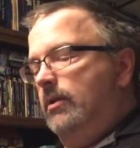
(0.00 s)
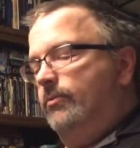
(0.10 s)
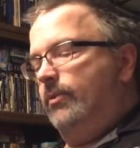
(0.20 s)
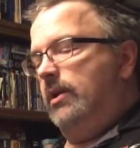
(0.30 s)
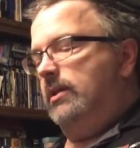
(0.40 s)

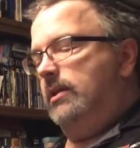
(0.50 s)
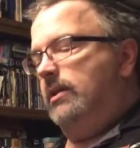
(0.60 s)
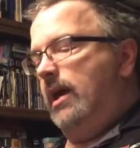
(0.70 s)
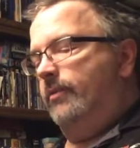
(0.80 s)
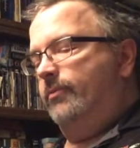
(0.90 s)
For he did
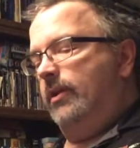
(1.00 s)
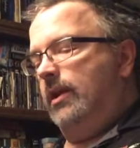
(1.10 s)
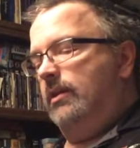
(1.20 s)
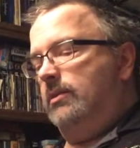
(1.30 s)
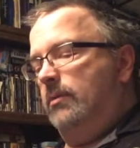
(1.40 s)
not
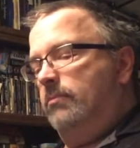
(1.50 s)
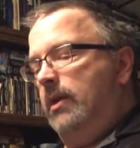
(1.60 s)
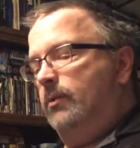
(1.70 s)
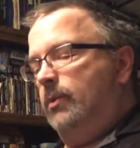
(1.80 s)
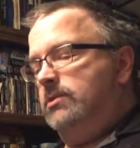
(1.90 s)
forget that
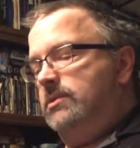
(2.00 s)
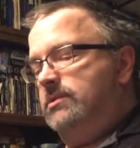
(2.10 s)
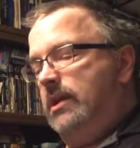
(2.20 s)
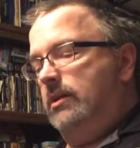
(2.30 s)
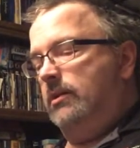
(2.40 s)
men were to
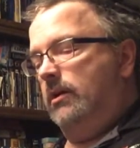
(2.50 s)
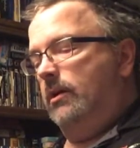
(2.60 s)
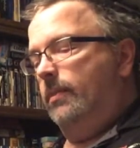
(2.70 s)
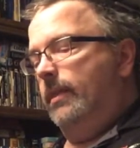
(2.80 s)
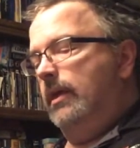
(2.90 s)
sail
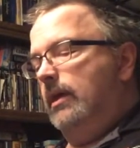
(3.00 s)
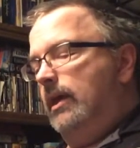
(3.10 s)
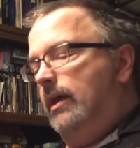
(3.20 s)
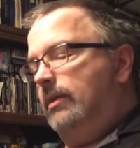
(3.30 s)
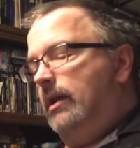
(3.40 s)
her,
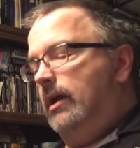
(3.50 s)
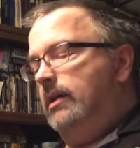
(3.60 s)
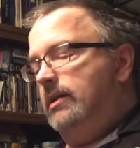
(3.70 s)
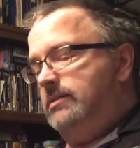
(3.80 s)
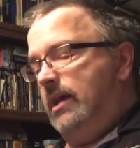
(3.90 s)
and that
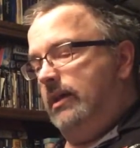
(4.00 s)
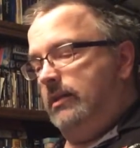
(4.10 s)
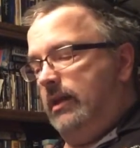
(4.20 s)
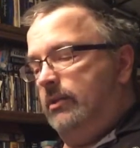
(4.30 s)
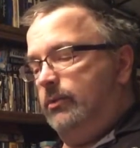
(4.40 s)
on his head
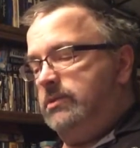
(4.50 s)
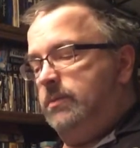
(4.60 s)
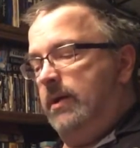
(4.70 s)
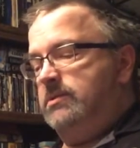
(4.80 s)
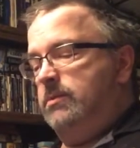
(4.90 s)
lay the
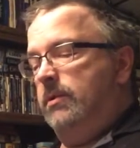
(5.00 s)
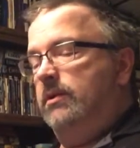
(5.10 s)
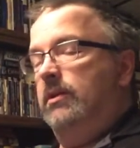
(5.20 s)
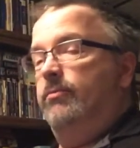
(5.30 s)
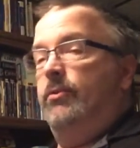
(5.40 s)

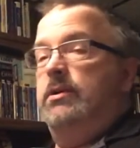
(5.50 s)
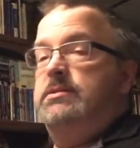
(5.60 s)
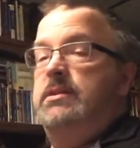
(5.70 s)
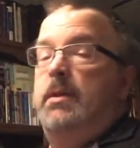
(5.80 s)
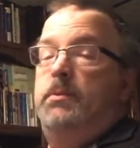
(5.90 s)
responsibility for
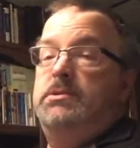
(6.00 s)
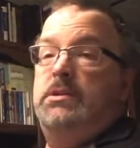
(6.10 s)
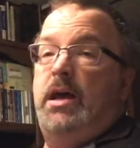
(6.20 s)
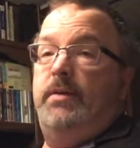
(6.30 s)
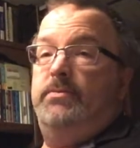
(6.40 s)
his neighbors'
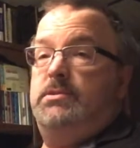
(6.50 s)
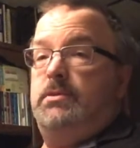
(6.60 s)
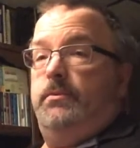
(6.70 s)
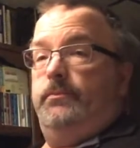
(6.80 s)
lives.